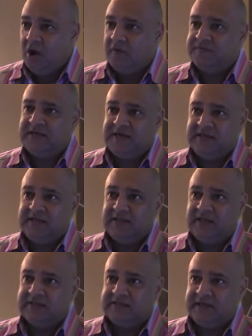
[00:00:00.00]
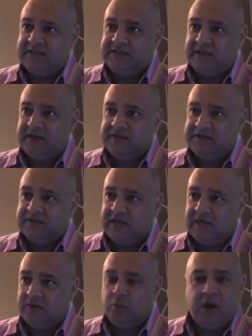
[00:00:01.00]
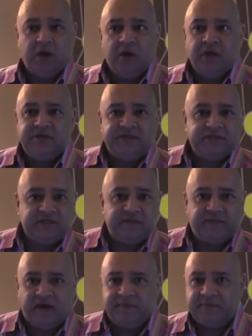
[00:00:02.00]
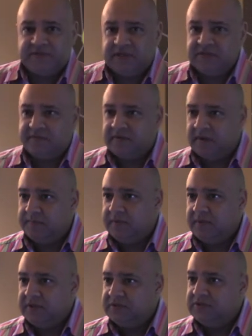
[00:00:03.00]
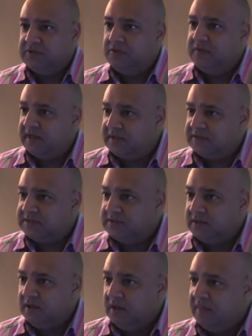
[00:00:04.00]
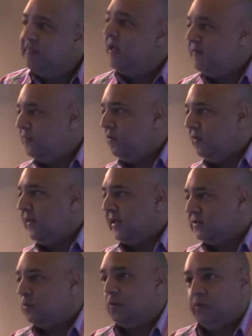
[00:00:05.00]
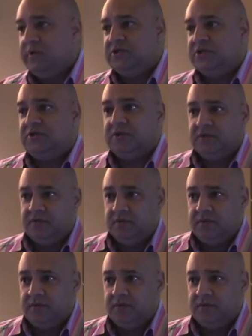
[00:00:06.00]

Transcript: of taking that data and saying, well, 65% of companies do this, therefore that's what we should do.